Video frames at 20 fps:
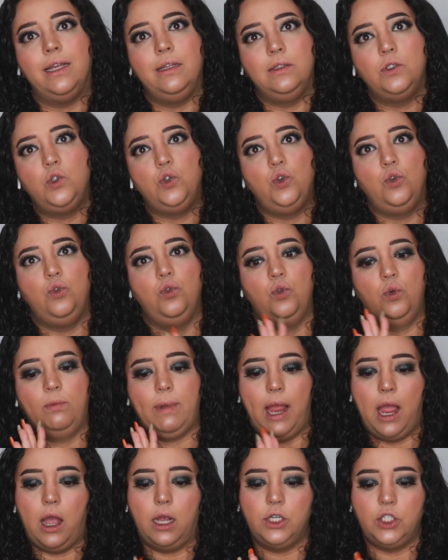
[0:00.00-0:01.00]
into
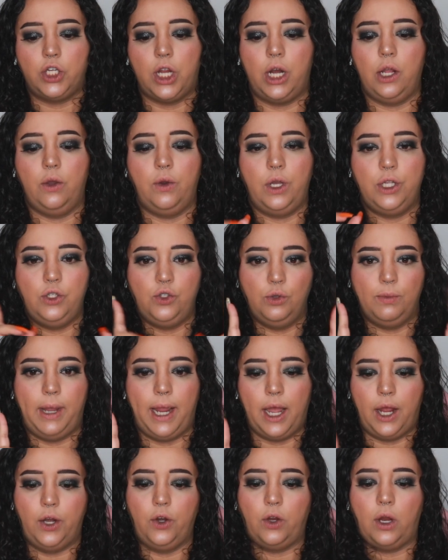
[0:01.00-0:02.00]
my eyeshadow and do my
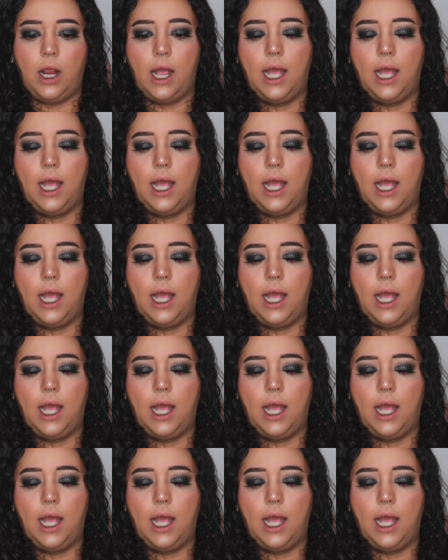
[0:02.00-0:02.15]
under